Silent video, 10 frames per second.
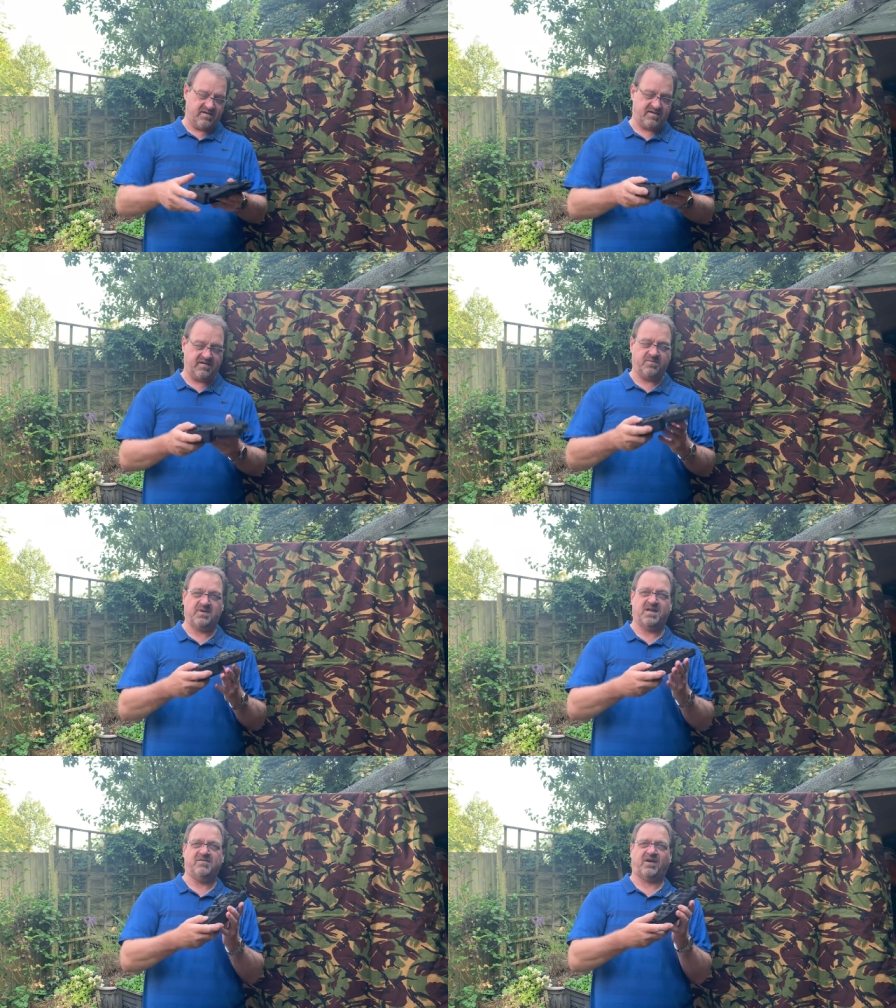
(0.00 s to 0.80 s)
and uh, we'll
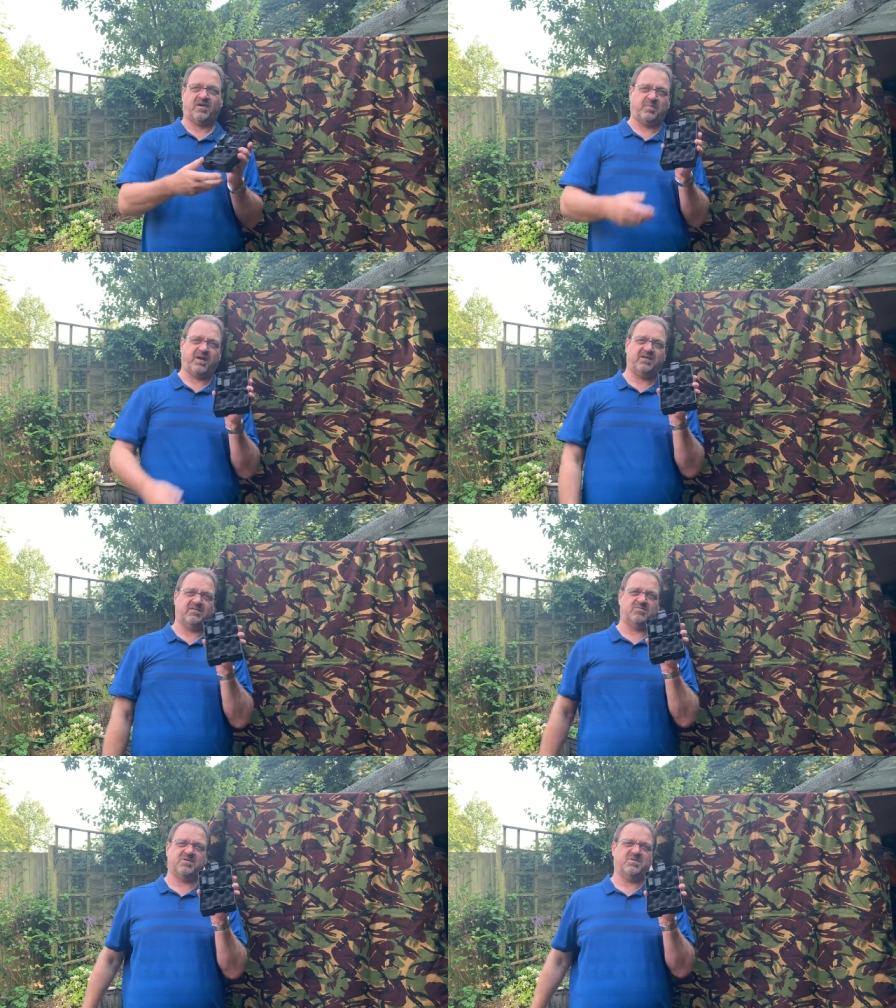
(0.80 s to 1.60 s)
give you our
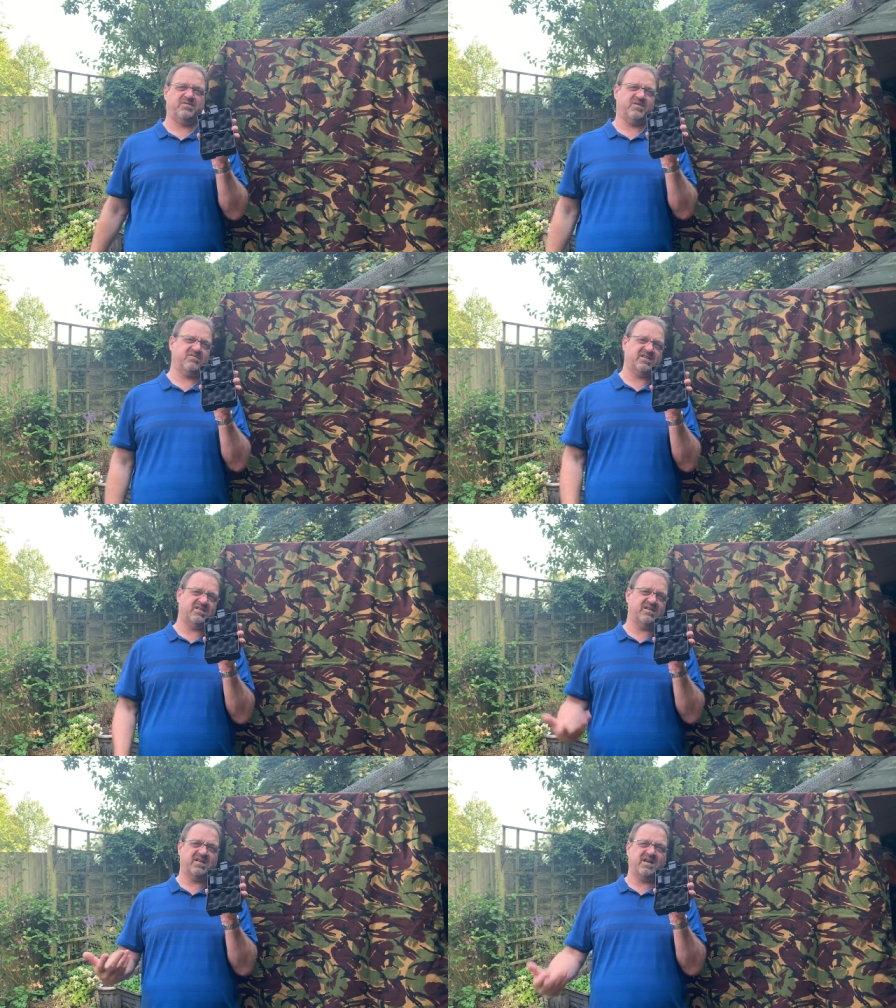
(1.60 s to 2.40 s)
opinion so if you're
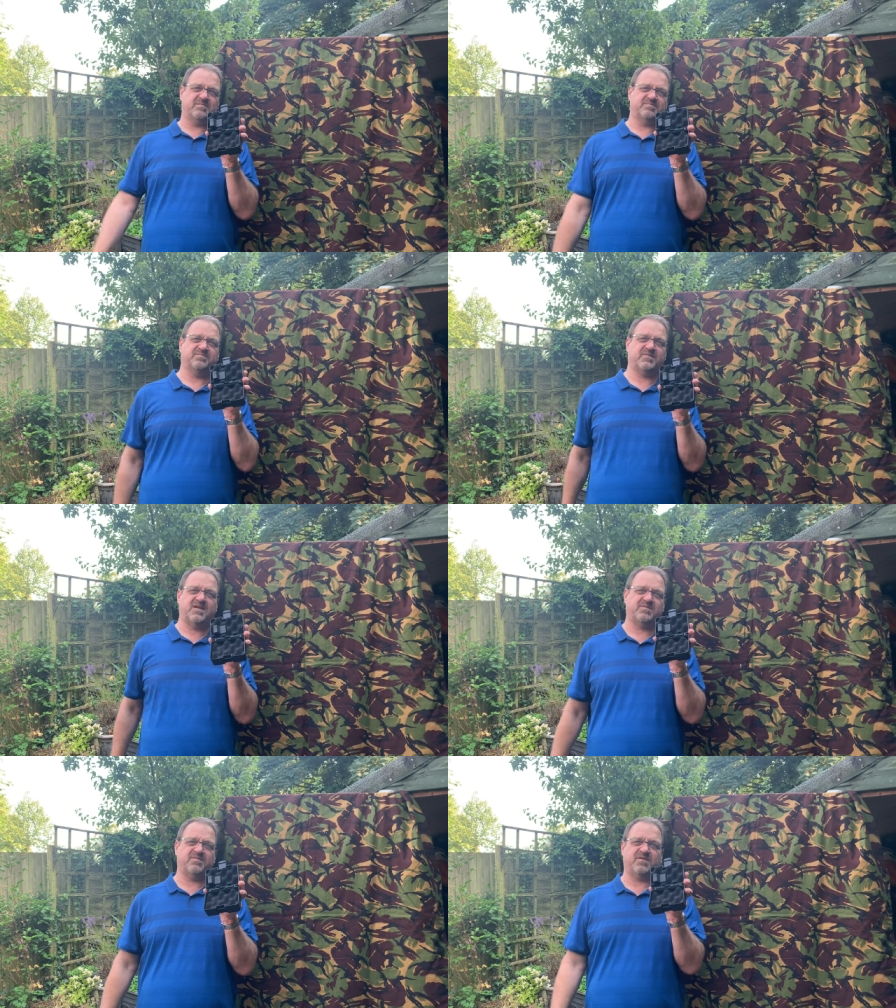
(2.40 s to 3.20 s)
interested in that
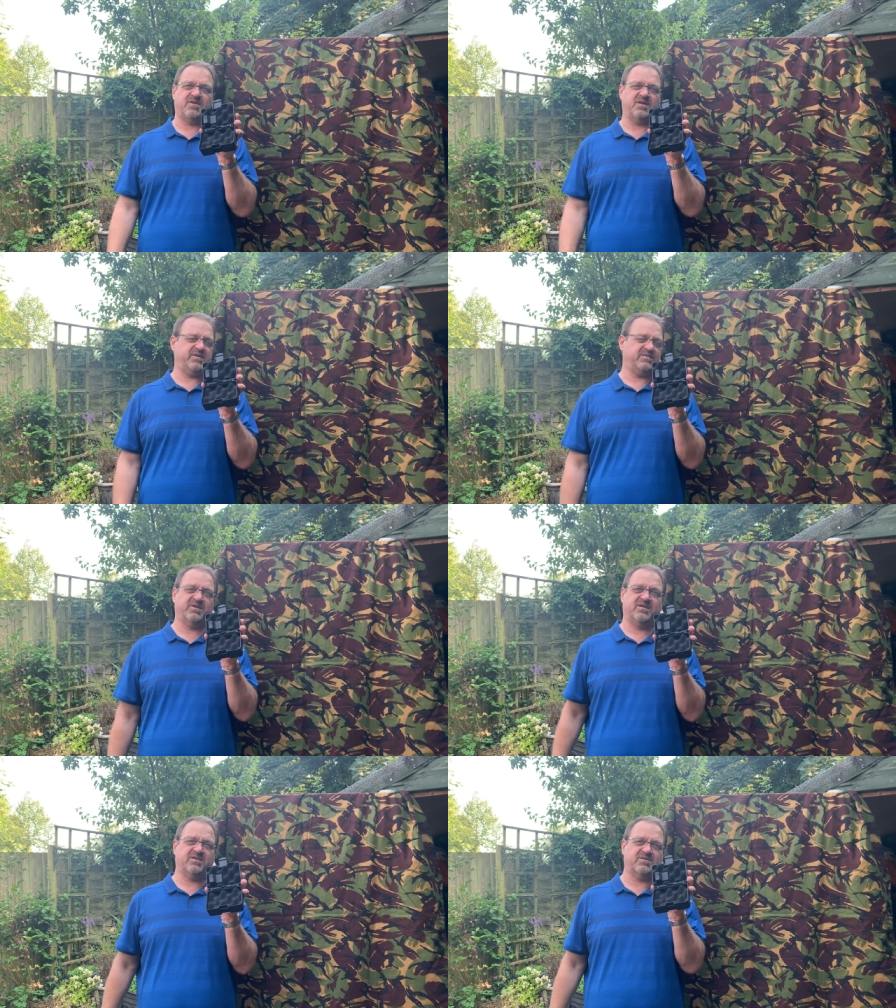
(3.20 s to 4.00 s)
less than 30 quid
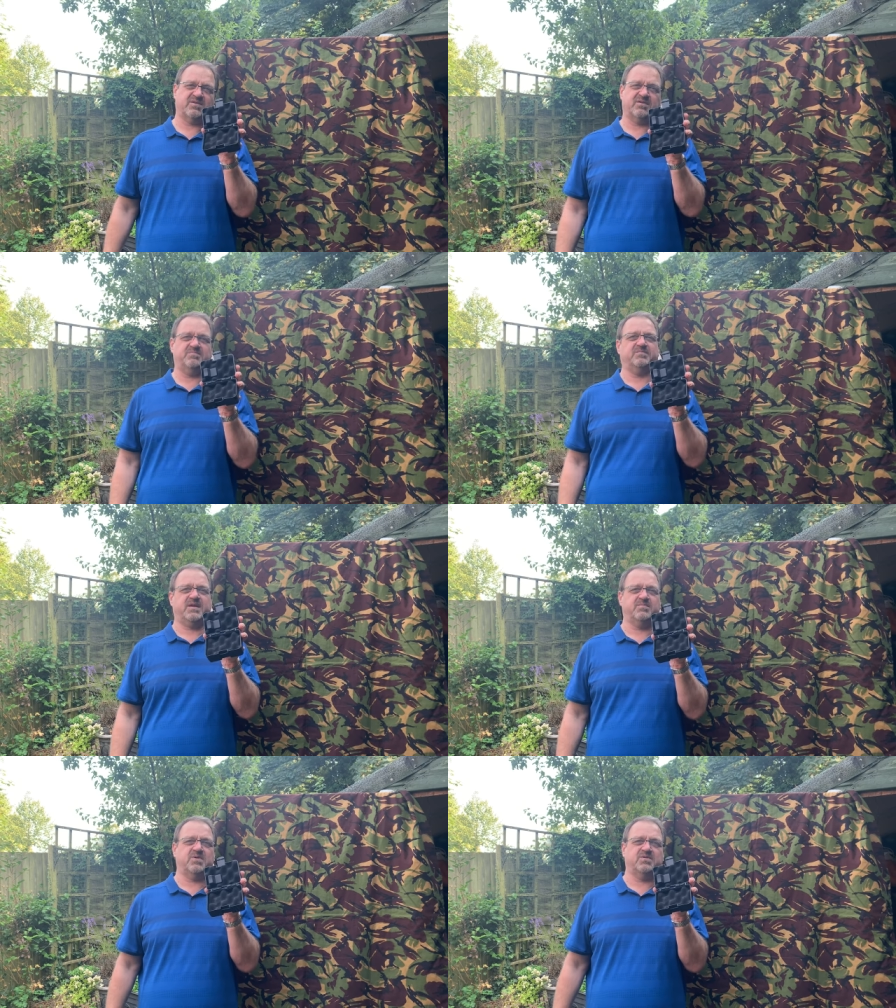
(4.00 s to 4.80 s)
red dot sight
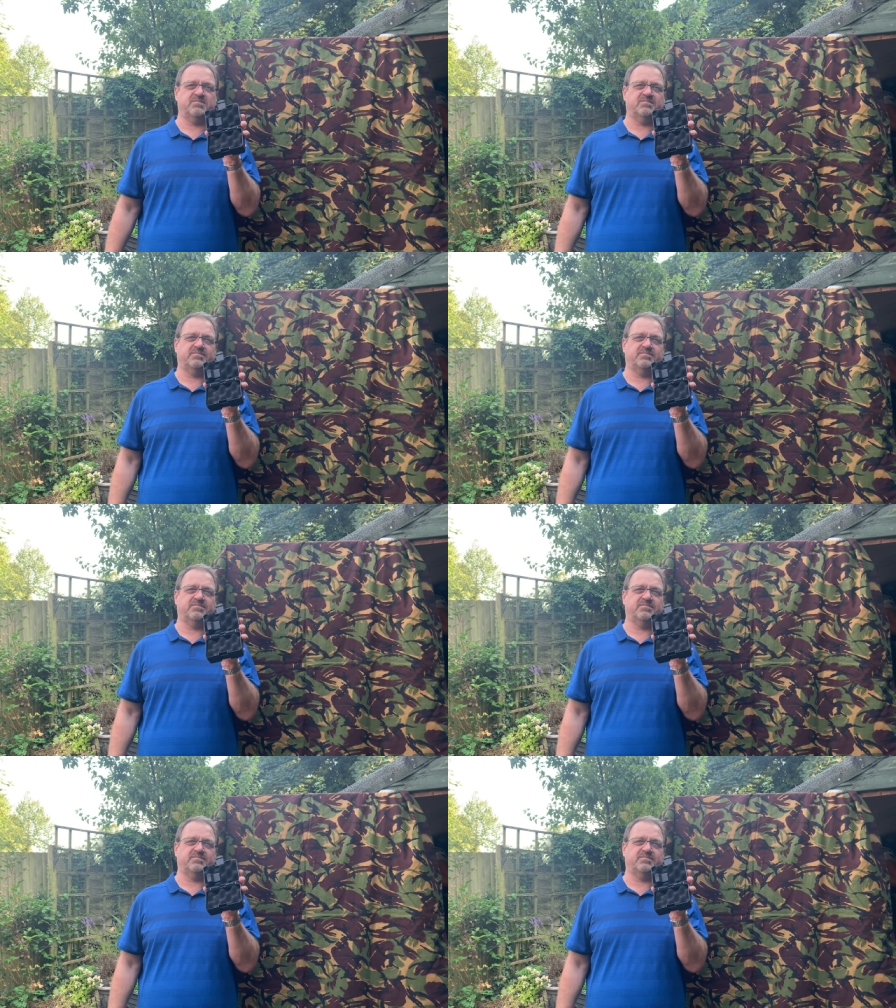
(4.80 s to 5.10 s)
keep watching